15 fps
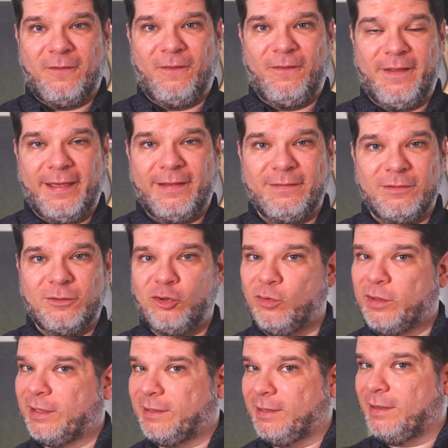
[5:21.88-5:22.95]
then you
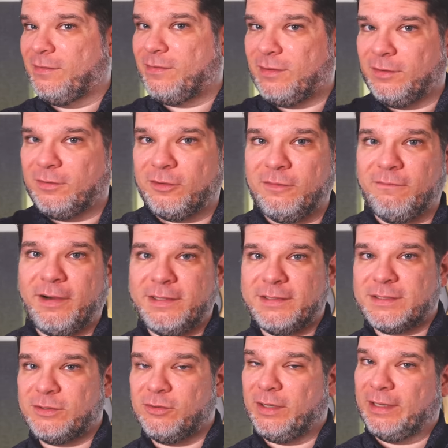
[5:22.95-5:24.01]
get a thinner
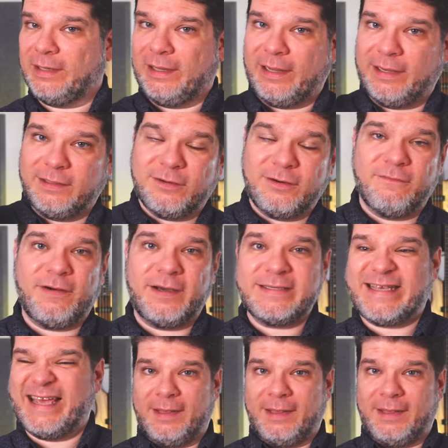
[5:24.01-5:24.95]
device, you get a lighter device,